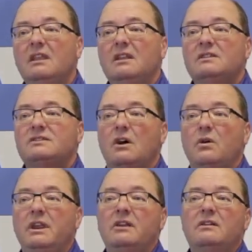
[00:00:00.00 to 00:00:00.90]
So
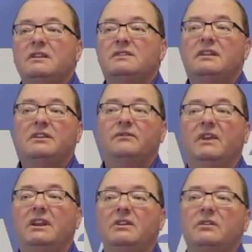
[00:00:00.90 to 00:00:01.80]
here is another
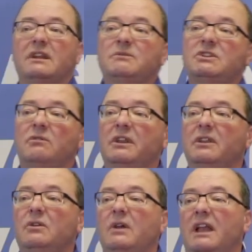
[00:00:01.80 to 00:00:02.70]
video that I'm showing
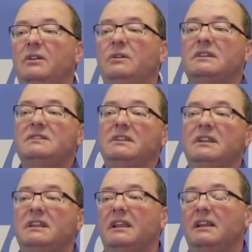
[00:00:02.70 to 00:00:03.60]
you, and you can
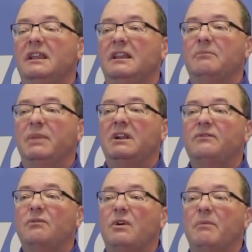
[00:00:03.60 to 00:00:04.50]
see in a better
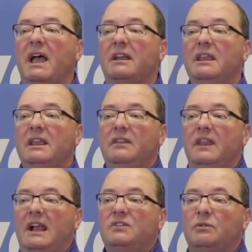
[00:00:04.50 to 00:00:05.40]
format
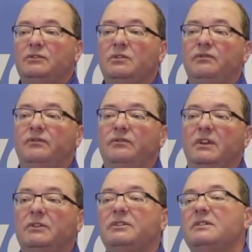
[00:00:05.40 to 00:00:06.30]
the actual two
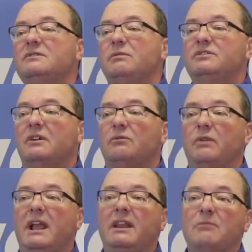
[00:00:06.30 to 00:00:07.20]
filters, which are
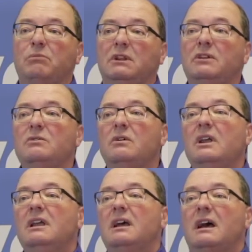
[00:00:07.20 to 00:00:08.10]
red and blue.
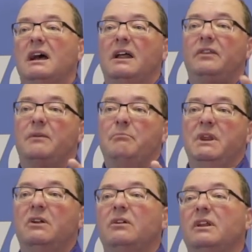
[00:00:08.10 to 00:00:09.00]
The
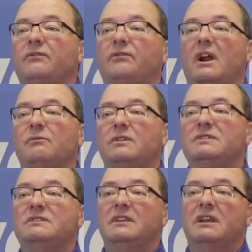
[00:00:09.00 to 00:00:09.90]
mirror in front,
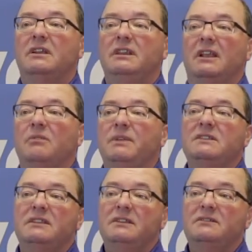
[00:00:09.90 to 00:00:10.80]
which is the yellow
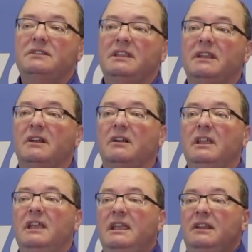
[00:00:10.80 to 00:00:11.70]
piece that you see there,
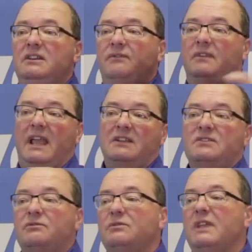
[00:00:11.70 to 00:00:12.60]
it
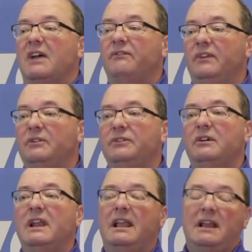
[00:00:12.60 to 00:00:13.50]
deflects through that
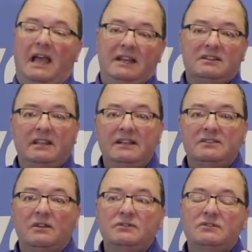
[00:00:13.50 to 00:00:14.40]
filter and isolates
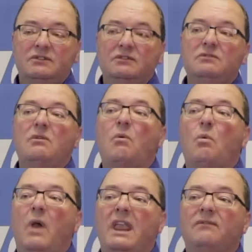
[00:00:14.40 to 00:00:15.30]
those two
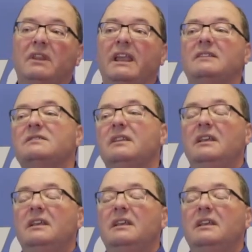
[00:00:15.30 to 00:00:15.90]
wavelengths